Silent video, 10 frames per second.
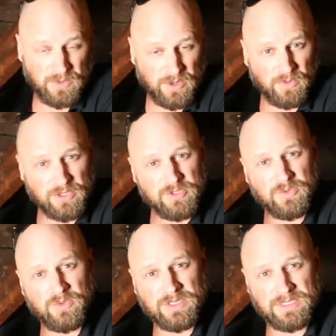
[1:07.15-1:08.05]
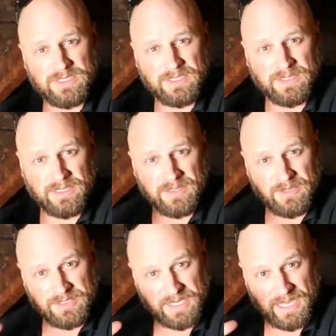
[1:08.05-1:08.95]
Where it runs through the ceiling,
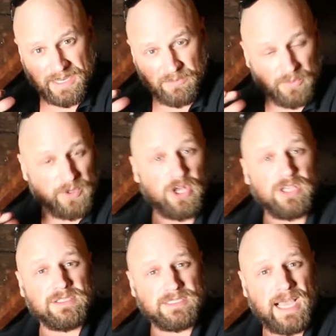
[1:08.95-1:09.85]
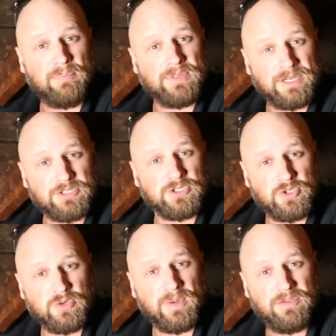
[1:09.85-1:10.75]
there's what we call as a top plate. It's a
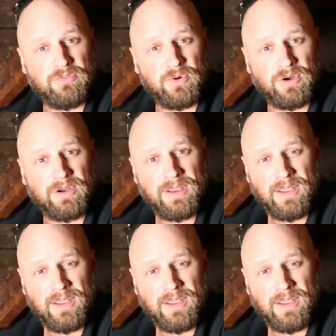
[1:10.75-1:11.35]
2x4.